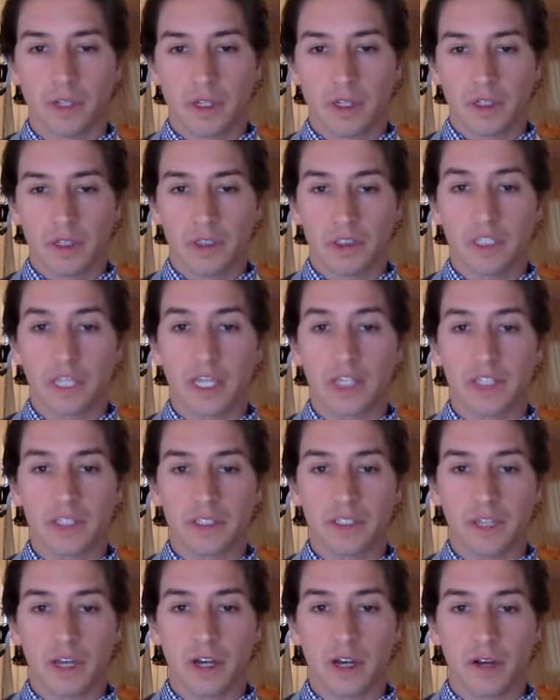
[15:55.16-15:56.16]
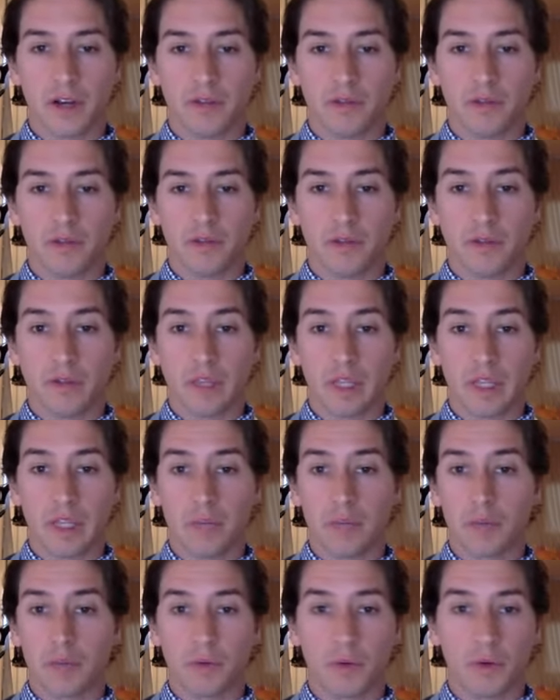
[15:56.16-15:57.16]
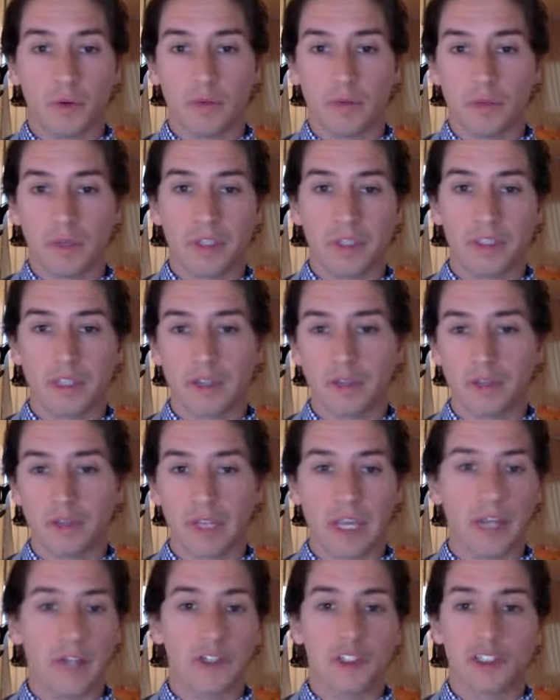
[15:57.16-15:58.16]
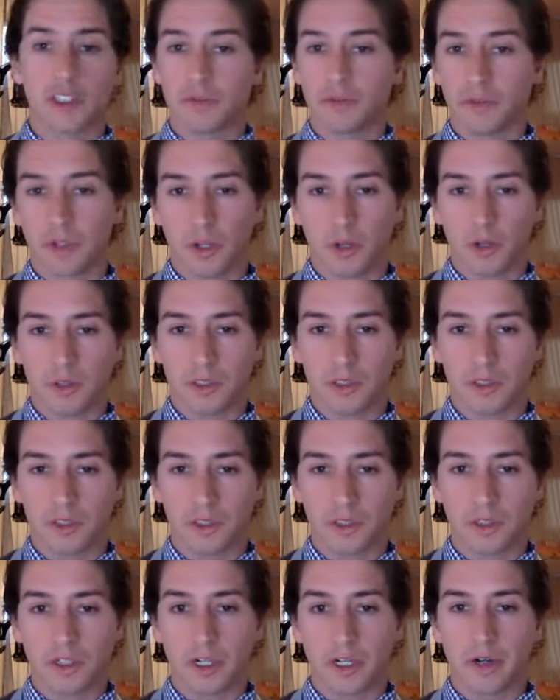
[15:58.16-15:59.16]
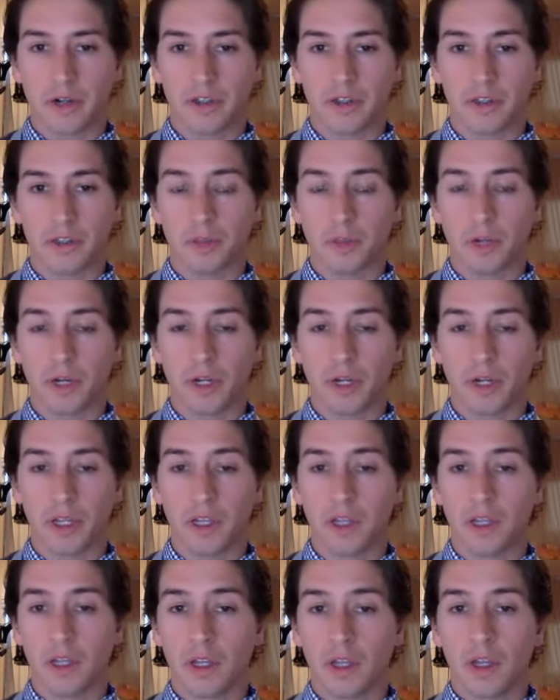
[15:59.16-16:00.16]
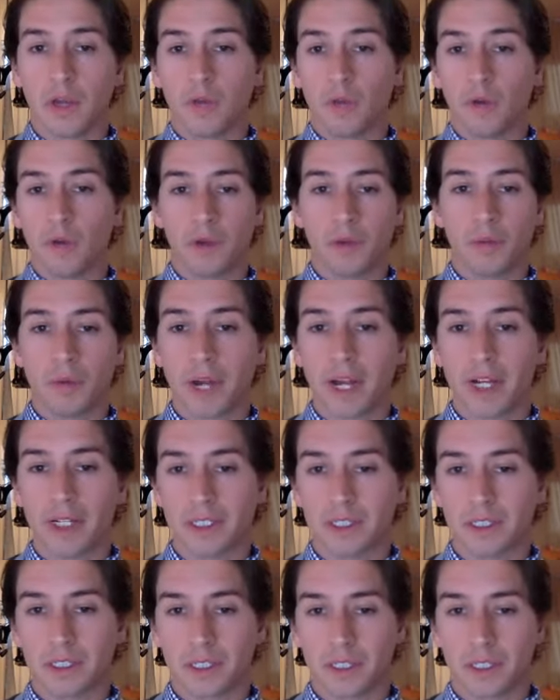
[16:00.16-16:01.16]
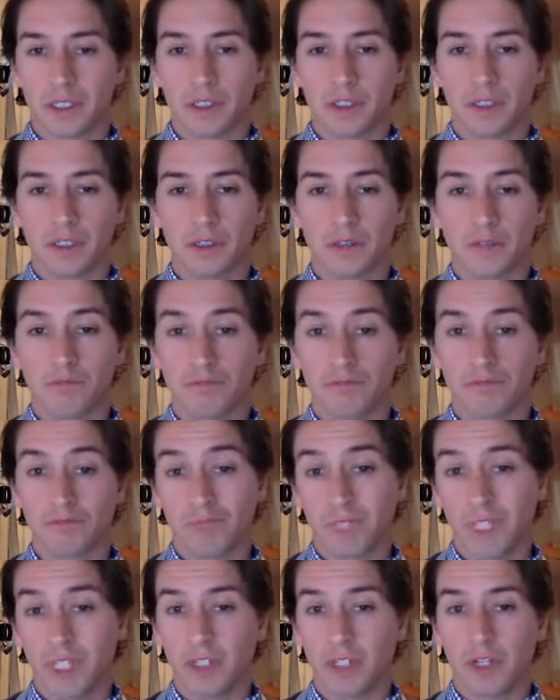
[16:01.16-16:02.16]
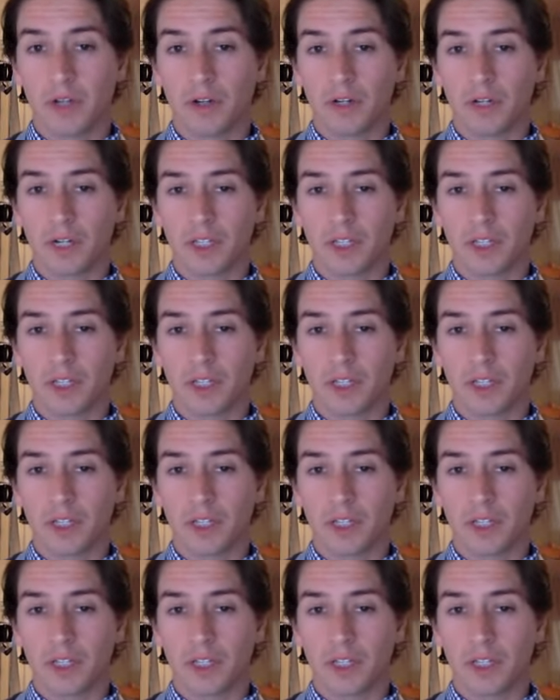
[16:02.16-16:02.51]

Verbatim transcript: sense of the improvement of the energy flow to certain areas of their body when they're practicing yin yoga